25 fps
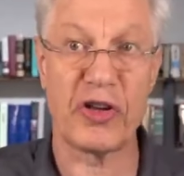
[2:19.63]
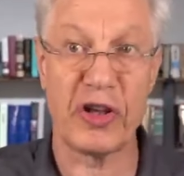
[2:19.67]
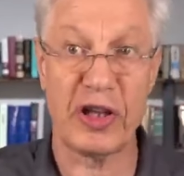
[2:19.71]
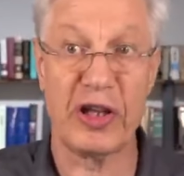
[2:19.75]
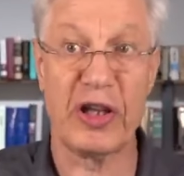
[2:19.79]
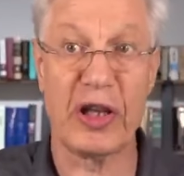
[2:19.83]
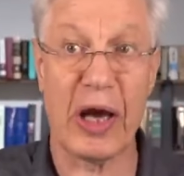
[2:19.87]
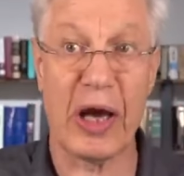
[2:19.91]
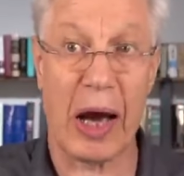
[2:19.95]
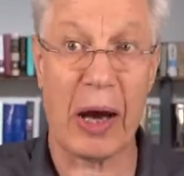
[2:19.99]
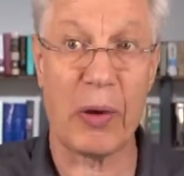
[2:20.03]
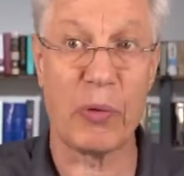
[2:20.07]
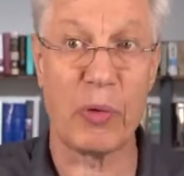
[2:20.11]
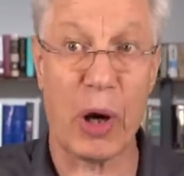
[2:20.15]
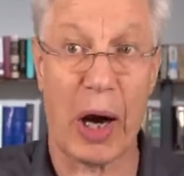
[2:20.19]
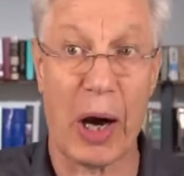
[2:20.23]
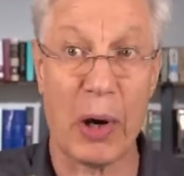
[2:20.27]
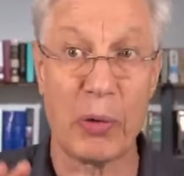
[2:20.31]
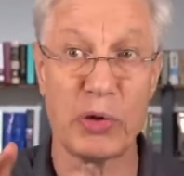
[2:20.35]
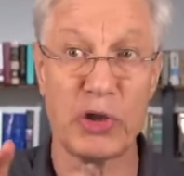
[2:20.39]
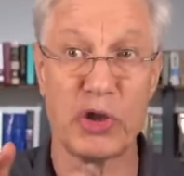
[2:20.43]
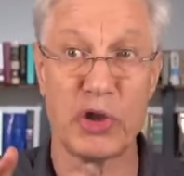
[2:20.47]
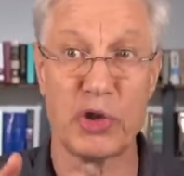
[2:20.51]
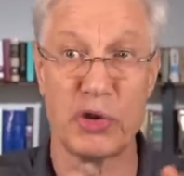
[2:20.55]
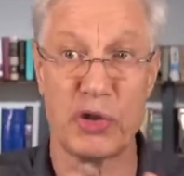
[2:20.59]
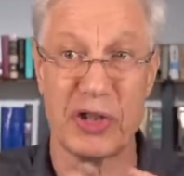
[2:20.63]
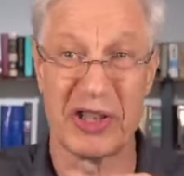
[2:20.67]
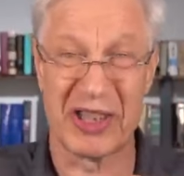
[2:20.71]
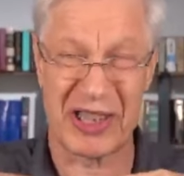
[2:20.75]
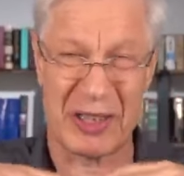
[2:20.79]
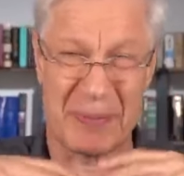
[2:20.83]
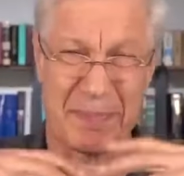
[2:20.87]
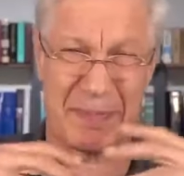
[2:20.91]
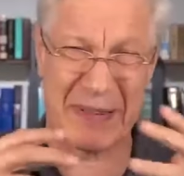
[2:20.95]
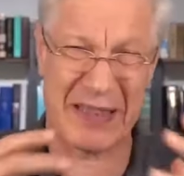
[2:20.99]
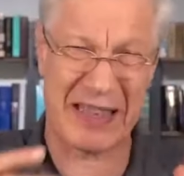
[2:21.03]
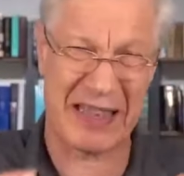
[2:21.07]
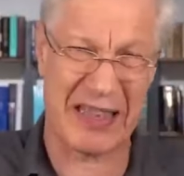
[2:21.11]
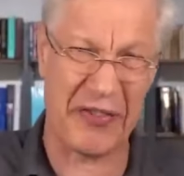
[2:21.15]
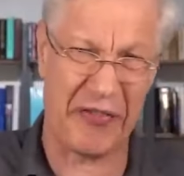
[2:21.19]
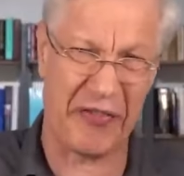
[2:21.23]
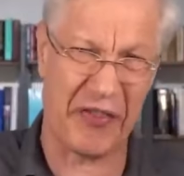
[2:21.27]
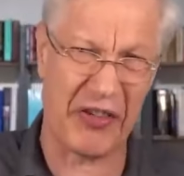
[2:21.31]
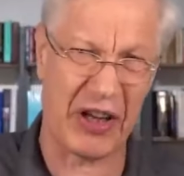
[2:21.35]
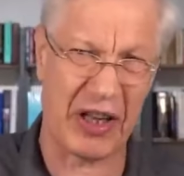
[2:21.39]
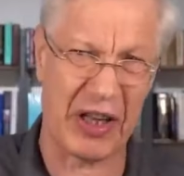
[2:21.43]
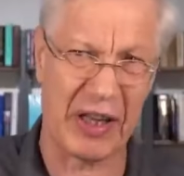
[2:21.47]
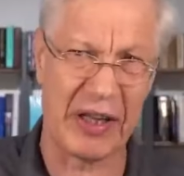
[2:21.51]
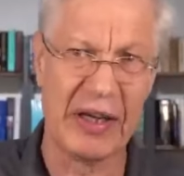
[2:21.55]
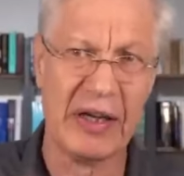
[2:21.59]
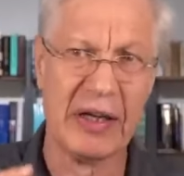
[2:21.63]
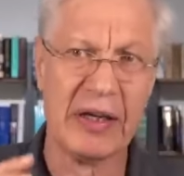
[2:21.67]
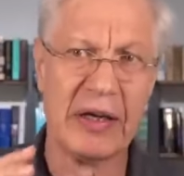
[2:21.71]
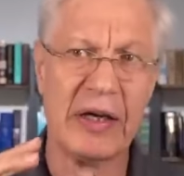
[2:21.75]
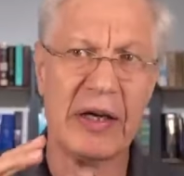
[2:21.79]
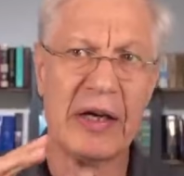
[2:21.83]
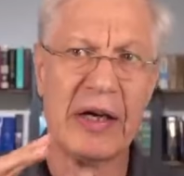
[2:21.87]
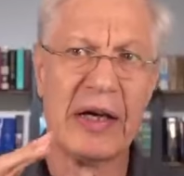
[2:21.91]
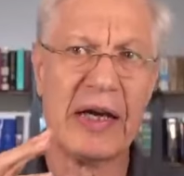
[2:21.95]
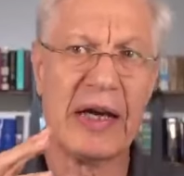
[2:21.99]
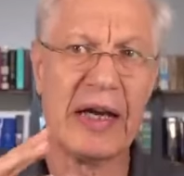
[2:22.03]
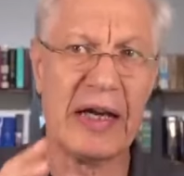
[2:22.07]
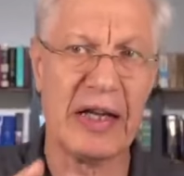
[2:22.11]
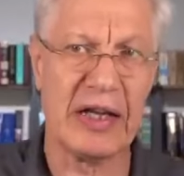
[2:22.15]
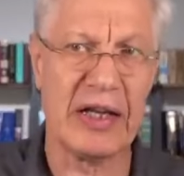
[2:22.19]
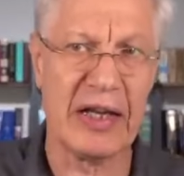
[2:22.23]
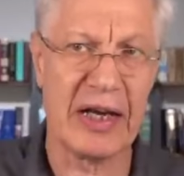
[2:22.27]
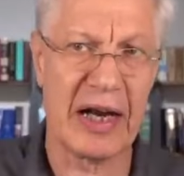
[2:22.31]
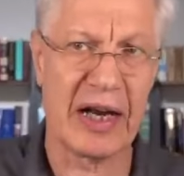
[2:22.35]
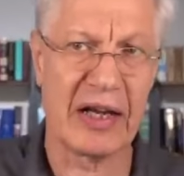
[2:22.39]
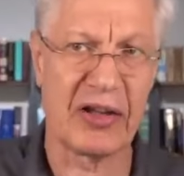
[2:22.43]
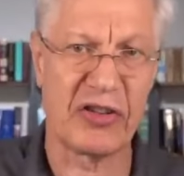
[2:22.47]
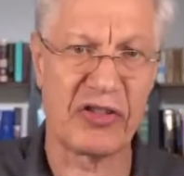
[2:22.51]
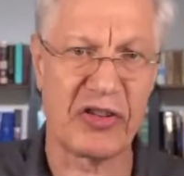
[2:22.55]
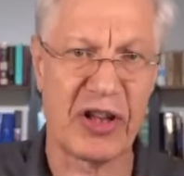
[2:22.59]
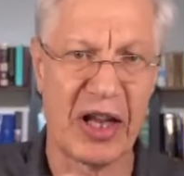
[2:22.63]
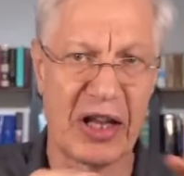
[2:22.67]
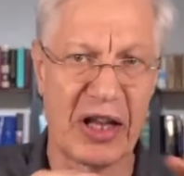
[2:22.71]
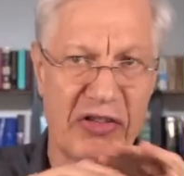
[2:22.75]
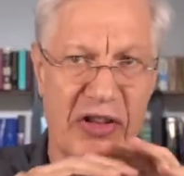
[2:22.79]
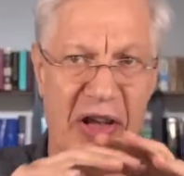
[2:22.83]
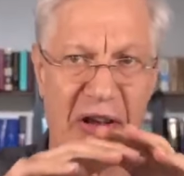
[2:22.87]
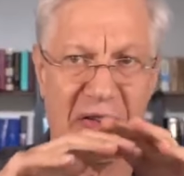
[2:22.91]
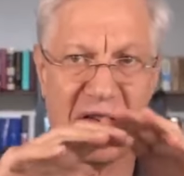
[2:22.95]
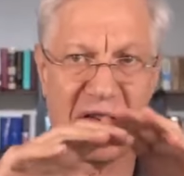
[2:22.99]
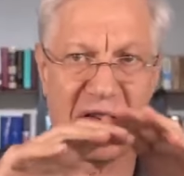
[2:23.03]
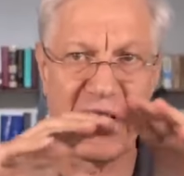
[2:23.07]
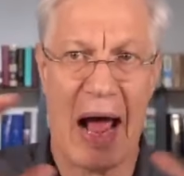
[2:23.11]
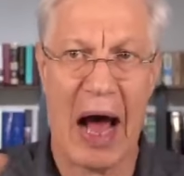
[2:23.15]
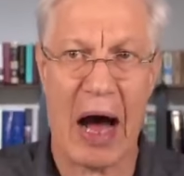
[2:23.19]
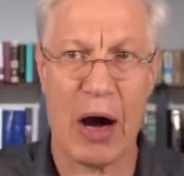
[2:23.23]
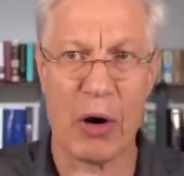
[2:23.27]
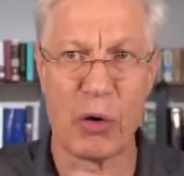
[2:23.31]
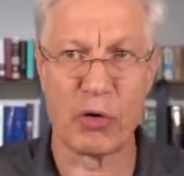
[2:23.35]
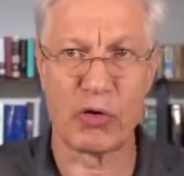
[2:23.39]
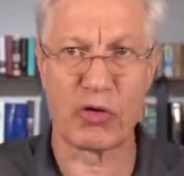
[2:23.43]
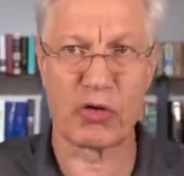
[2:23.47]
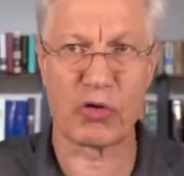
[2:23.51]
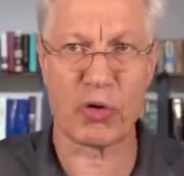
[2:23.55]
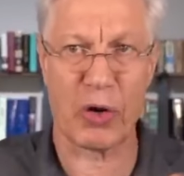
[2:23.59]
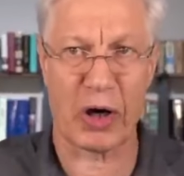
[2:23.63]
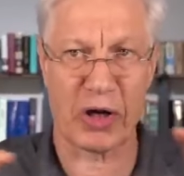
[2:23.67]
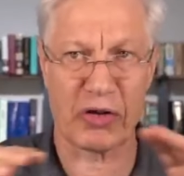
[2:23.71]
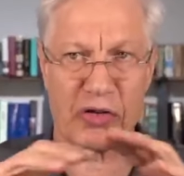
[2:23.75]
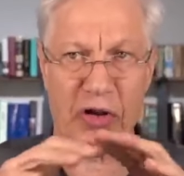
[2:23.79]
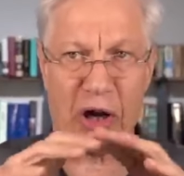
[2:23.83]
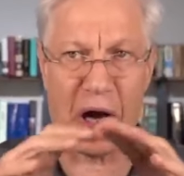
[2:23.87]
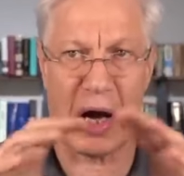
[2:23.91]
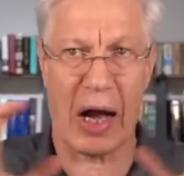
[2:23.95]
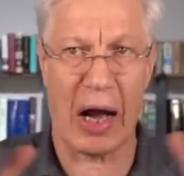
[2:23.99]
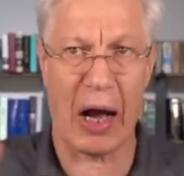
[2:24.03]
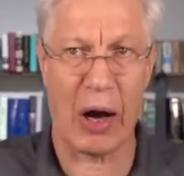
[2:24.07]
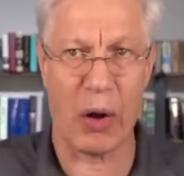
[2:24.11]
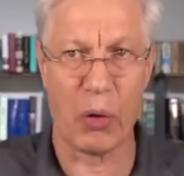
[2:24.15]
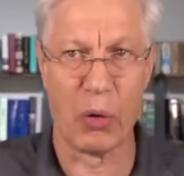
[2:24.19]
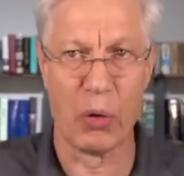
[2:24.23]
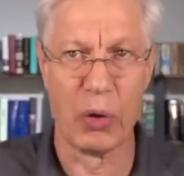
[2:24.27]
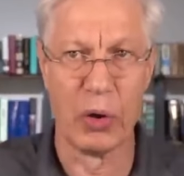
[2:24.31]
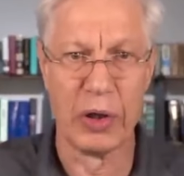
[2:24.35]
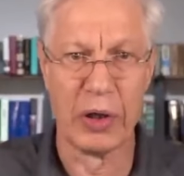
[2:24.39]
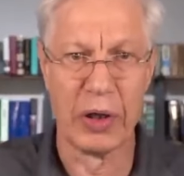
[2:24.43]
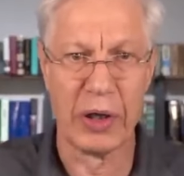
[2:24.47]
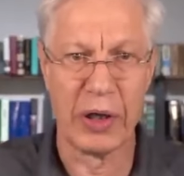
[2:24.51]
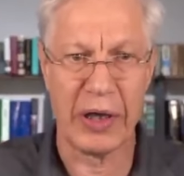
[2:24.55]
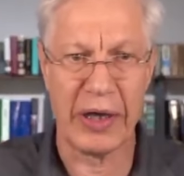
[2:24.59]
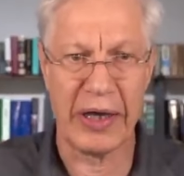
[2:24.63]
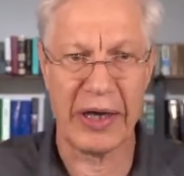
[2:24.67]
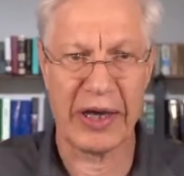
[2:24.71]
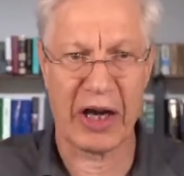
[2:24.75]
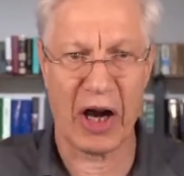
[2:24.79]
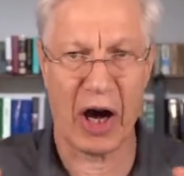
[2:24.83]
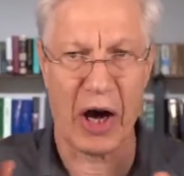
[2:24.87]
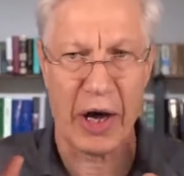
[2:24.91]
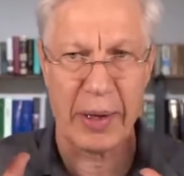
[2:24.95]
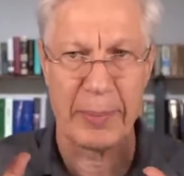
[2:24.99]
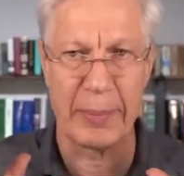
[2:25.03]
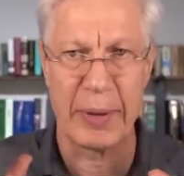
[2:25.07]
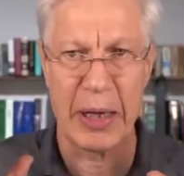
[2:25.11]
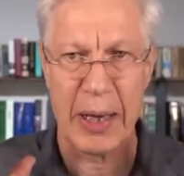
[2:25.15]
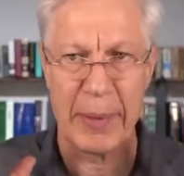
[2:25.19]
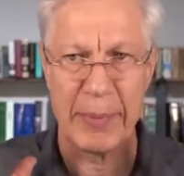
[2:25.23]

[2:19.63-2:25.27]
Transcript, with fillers: In, how how would you do this specifically in the United States, given our structure, our economy?